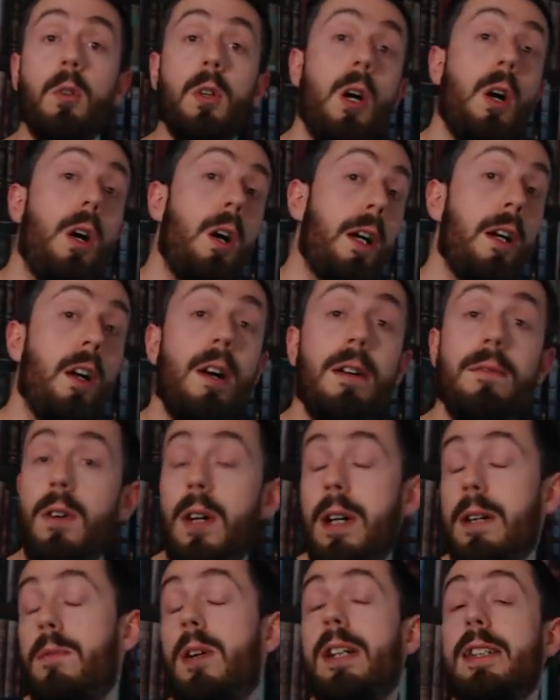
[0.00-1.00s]
got an i
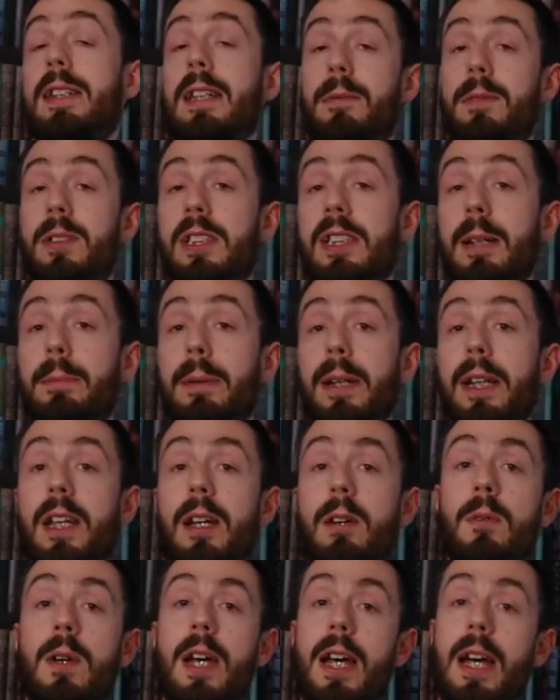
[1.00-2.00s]
five, i seven C P U,